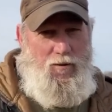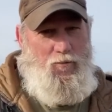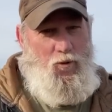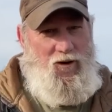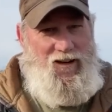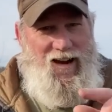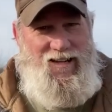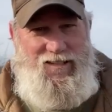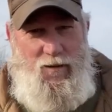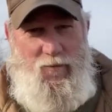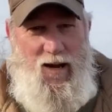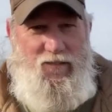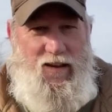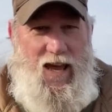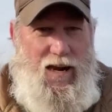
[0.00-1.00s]
Morning guys, I'm
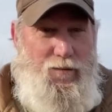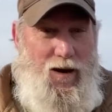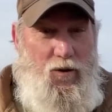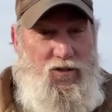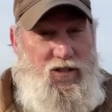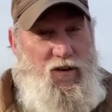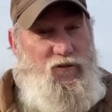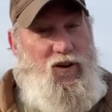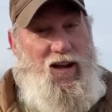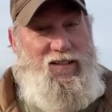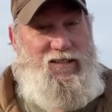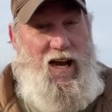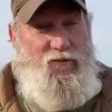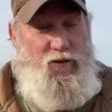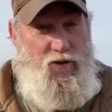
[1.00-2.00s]
Dave Canterbury with
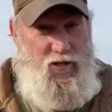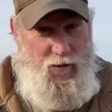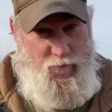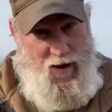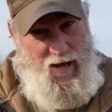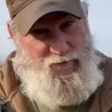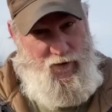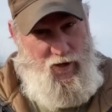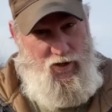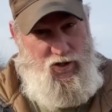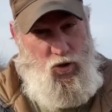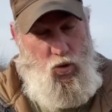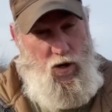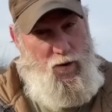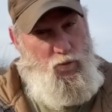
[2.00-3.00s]
Self-Reliance Outfitters and the Pathfinder
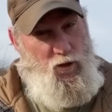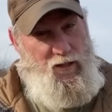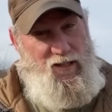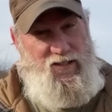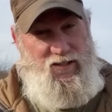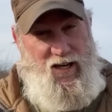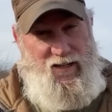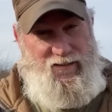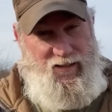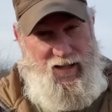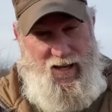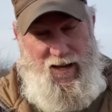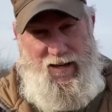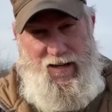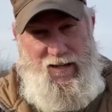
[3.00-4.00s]
School and I'm really excited
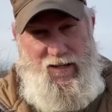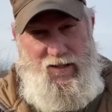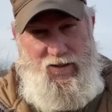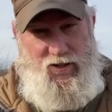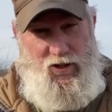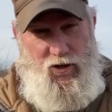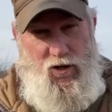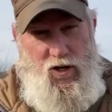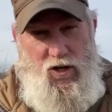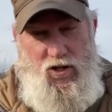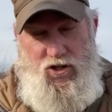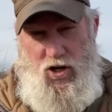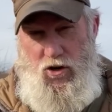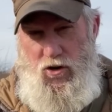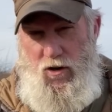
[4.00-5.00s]
today to
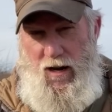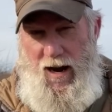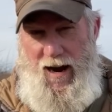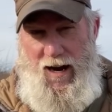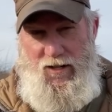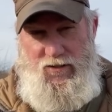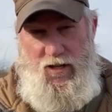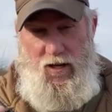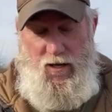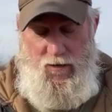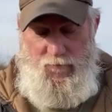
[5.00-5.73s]
show you guys